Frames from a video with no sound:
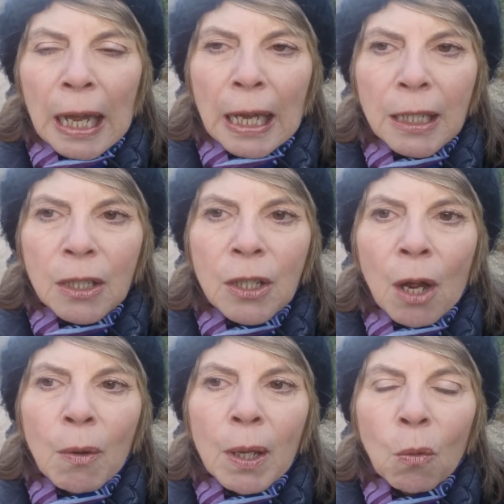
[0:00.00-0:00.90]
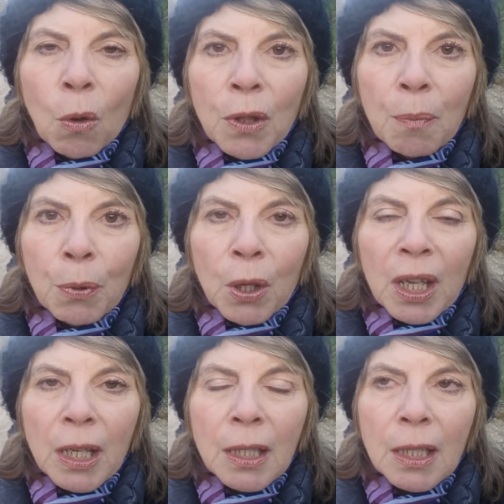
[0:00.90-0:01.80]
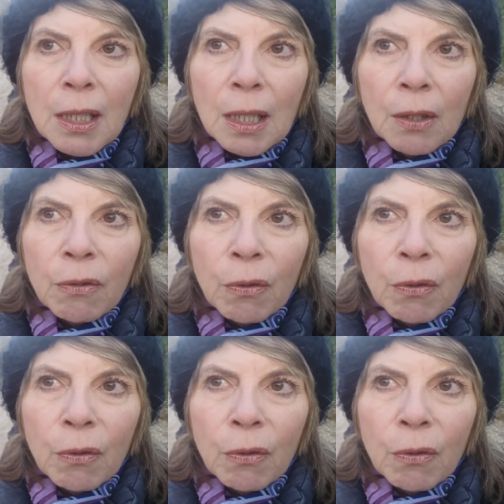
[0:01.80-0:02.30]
and knowing what the book is that's going to